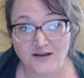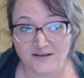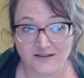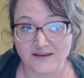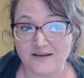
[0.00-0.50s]

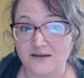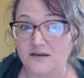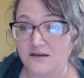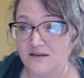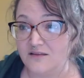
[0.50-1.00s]
like,
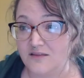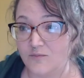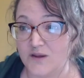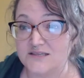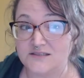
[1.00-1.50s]
the
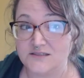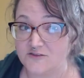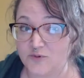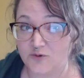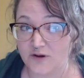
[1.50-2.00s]
Masons have
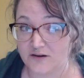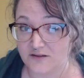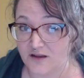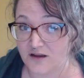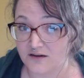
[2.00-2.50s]
been around a
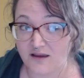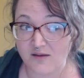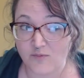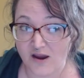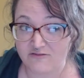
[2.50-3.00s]
long
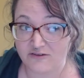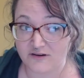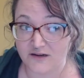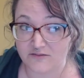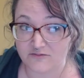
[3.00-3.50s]
time.
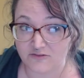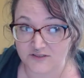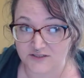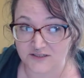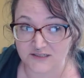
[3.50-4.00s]
Every
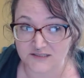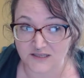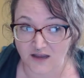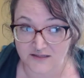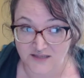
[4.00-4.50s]
fraternity
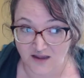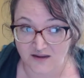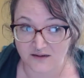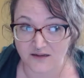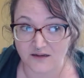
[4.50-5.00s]

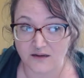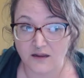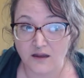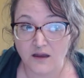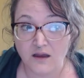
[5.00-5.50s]
society
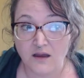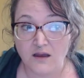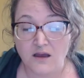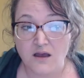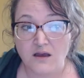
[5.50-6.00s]

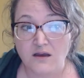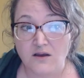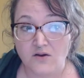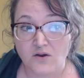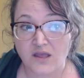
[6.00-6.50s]

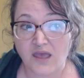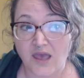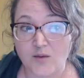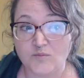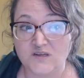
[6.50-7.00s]

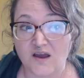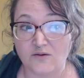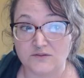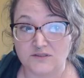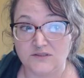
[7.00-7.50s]
came
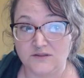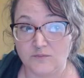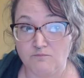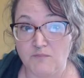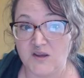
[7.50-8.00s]
down to the
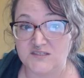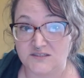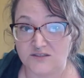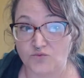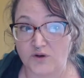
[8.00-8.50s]

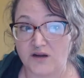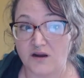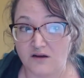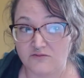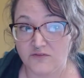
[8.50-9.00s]
masonry
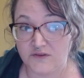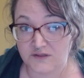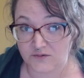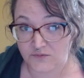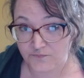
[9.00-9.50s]
of
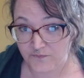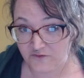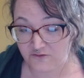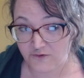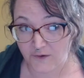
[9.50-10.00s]
the
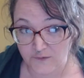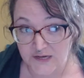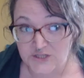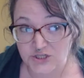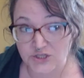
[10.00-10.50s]

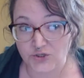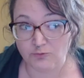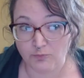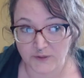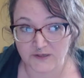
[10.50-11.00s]
foundation you
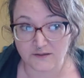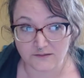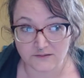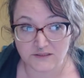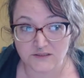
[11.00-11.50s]

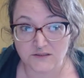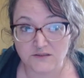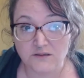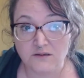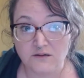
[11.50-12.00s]
build
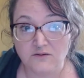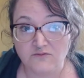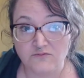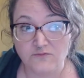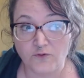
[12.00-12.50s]

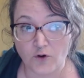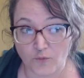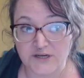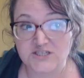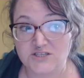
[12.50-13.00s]
for
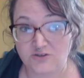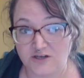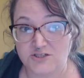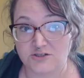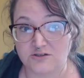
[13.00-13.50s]
which
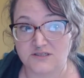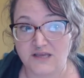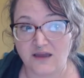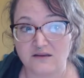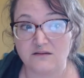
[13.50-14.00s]
structures
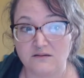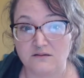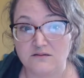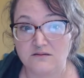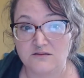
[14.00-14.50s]
can
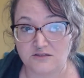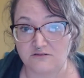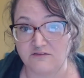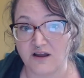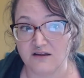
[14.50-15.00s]

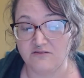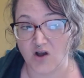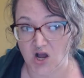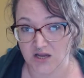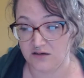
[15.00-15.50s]
survive
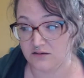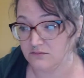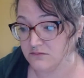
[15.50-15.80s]
on.